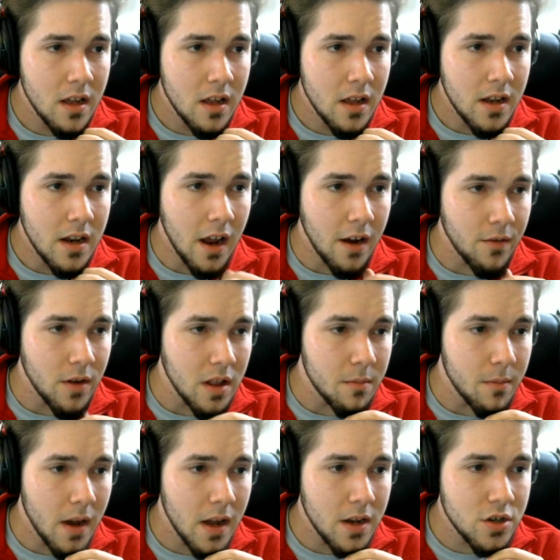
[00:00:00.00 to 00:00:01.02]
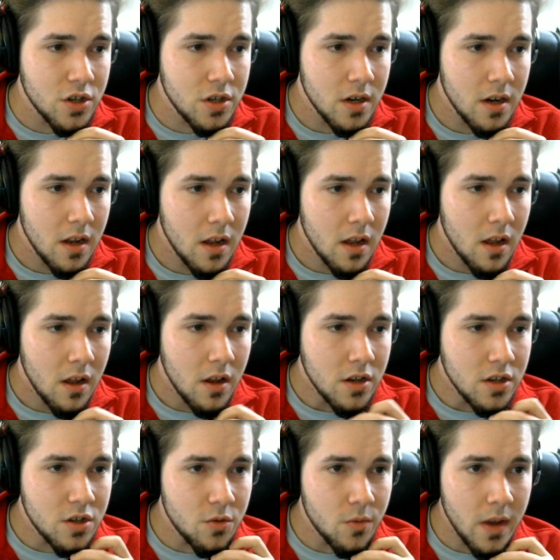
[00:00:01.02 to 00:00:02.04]
Not really much.
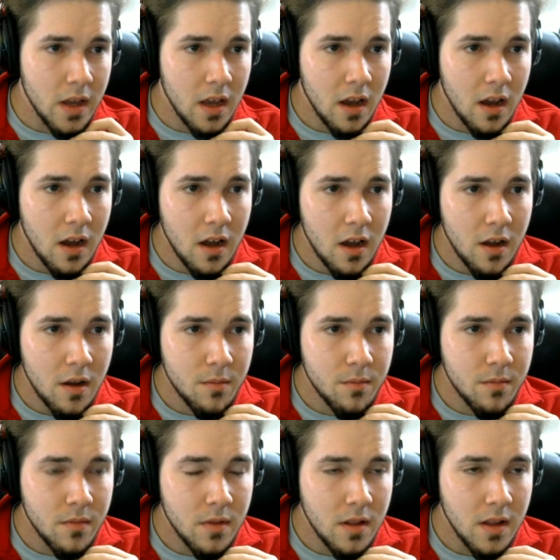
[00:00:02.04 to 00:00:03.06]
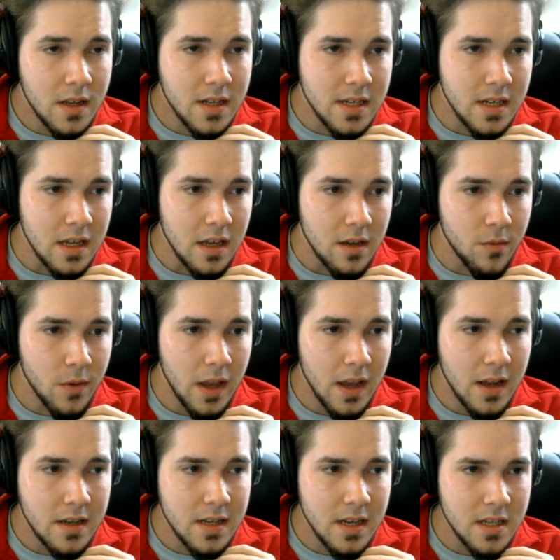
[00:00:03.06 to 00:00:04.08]
Do we, let's see. We
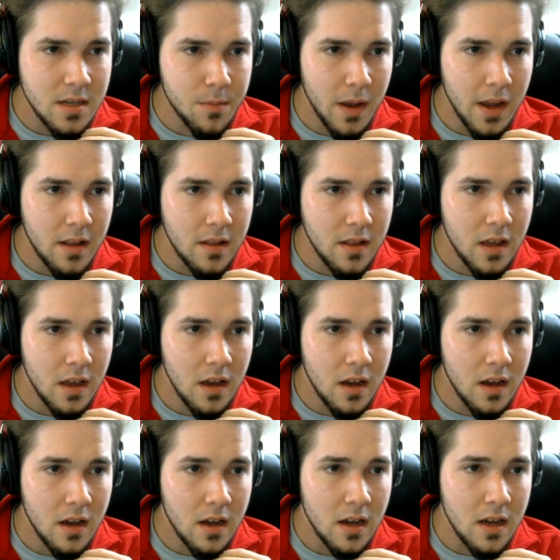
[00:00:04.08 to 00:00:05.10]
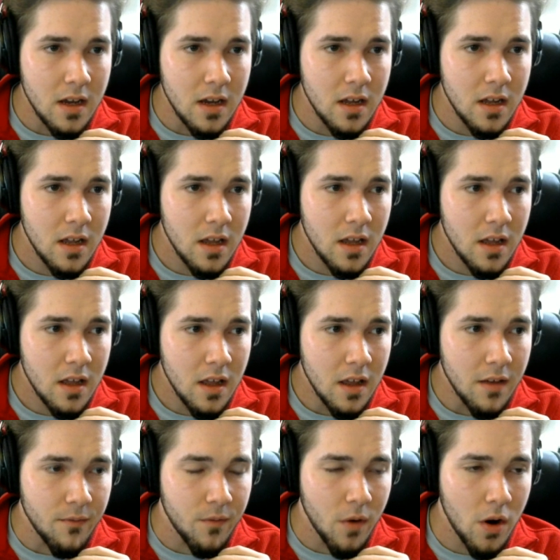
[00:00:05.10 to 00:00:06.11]
anticipate the,
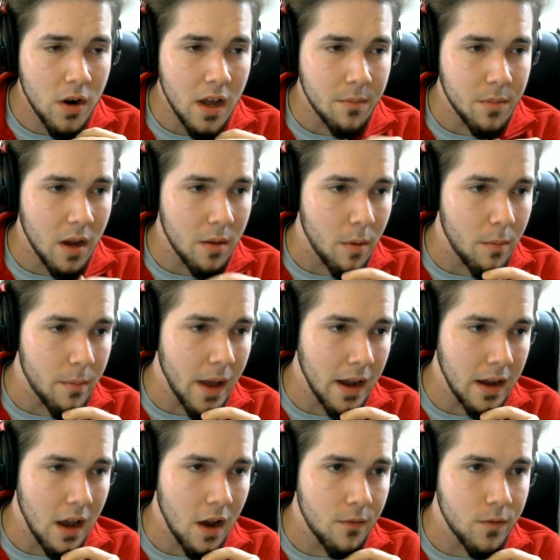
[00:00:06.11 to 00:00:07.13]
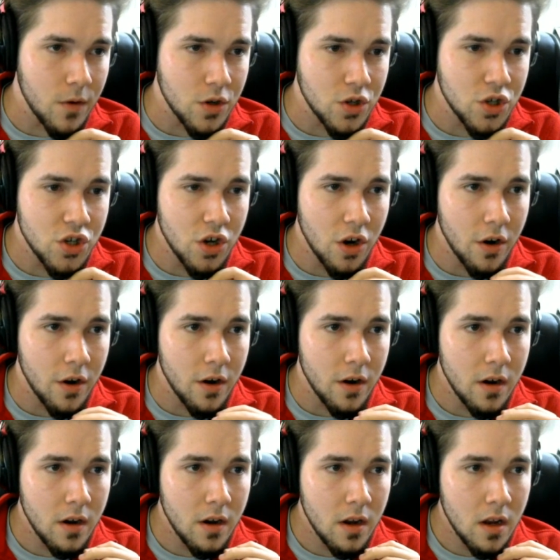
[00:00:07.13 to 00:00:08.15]
Infernape coming back out for sure.
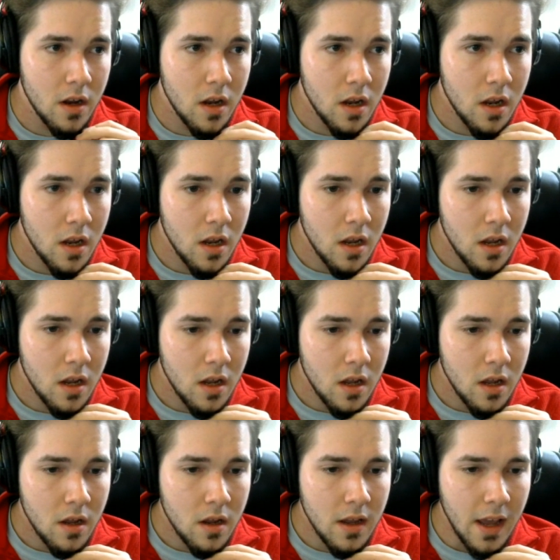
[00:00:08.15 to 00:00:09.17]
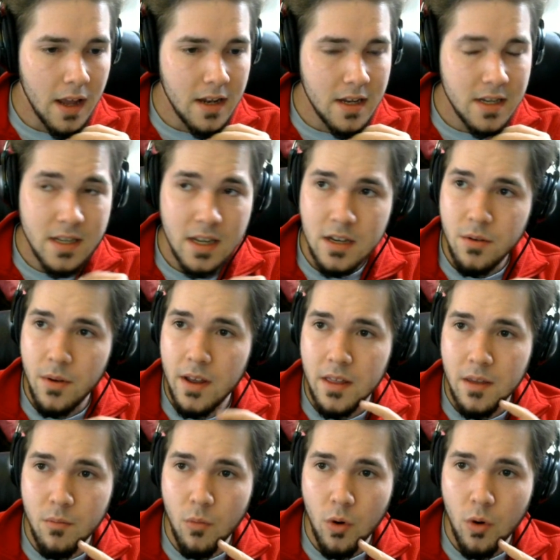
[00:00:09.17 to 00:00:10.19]
Can this thing do
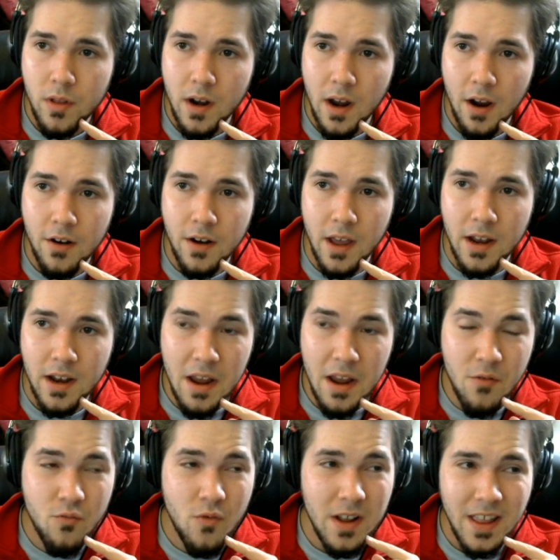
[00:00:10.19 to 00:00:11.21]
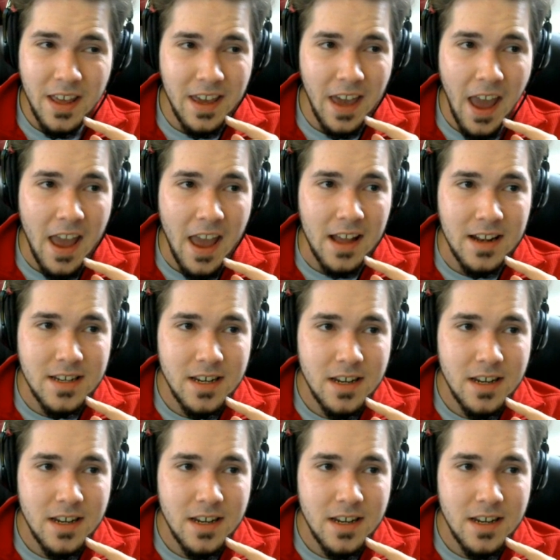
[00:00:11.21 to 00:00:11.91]
anything more than Ironhead? It really can't.